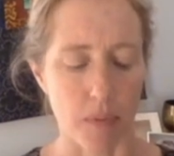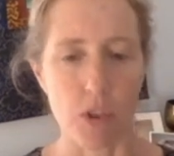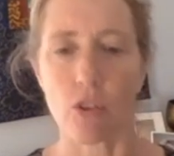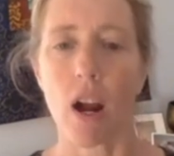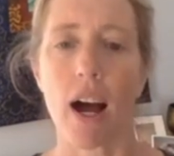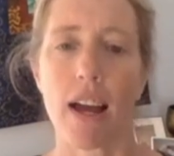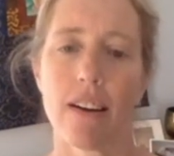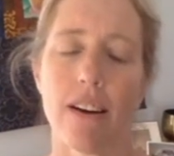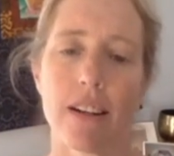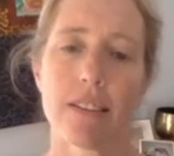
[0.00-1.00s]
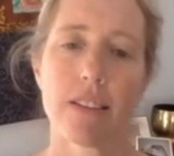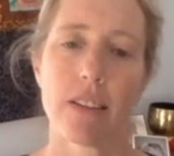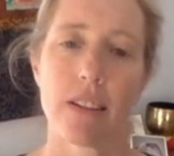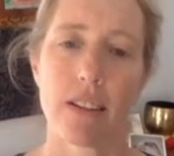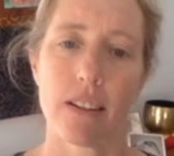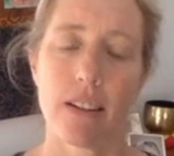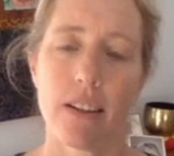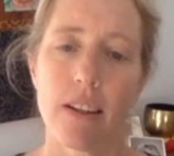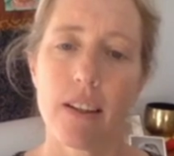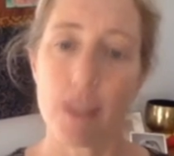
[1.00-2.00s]
dry onto
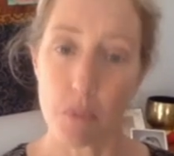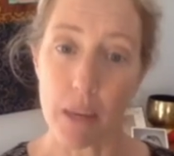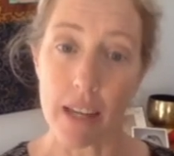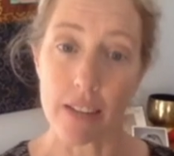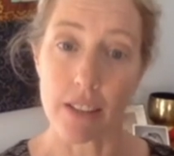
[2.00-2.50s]
the page